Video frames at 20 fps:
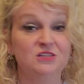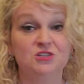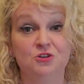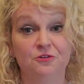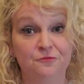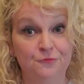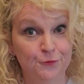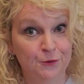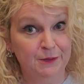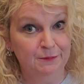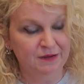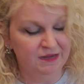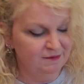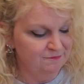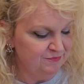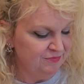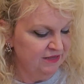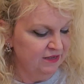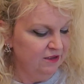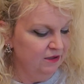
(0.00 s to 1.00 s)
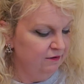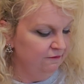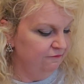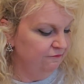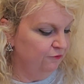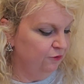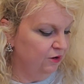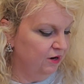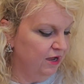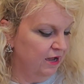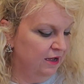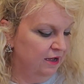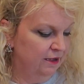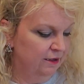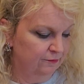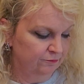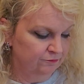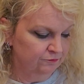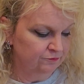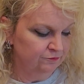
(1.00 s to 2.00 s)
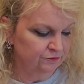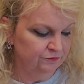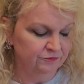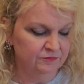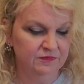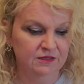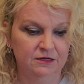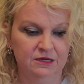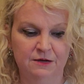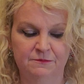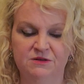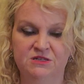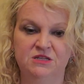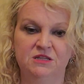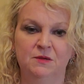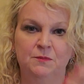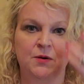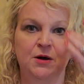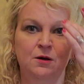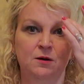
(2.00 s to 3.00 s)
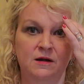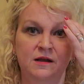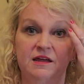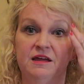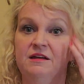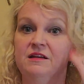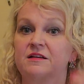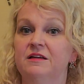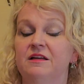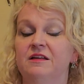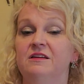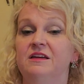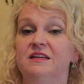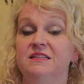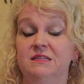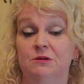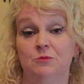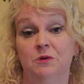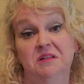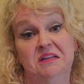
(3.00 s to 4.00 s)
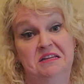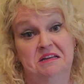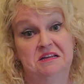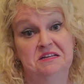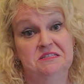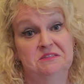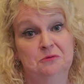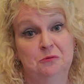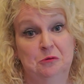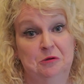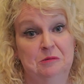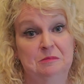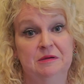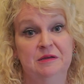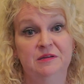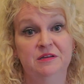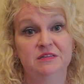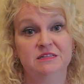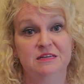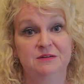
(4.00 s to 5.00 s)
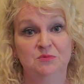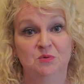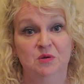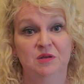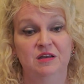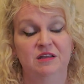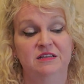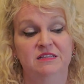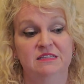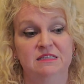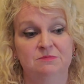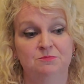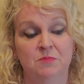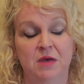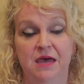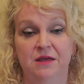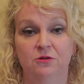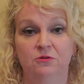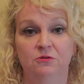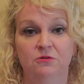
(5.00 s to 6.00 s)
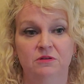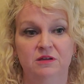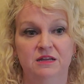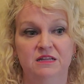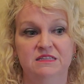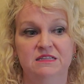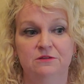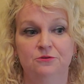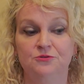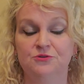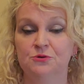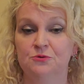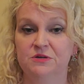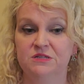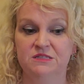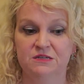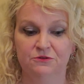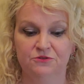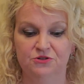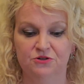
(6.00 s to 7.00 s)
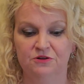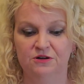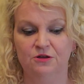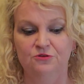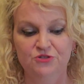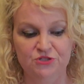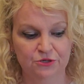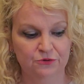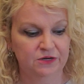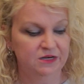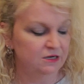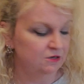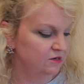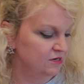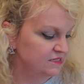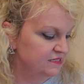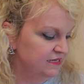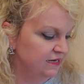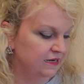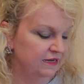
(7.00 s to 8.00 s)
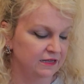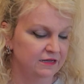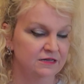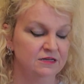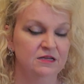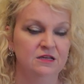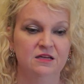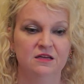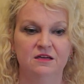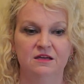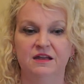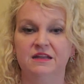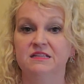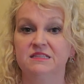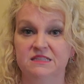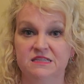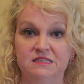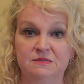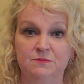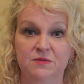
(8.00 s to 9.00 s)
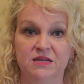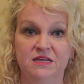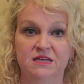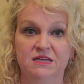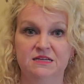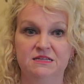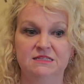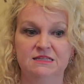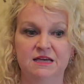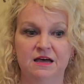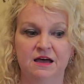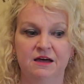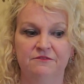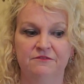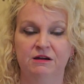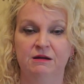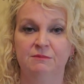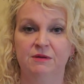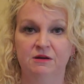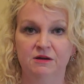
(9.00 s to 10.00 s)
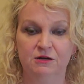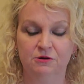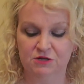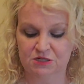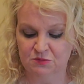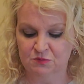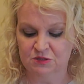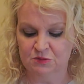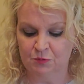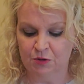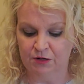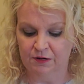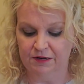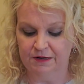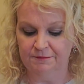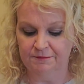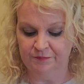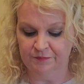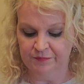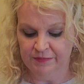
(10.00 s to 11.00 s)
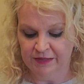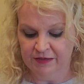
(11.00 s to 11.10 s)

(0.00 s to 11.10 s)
it's your freebie for um, coming to the party. And it, it's a really nice ornament. I mean, it's metal and it's a little toy soldier. And I'll show it here in a second. And it says Mickey's uh, Very Merry Christmas Party.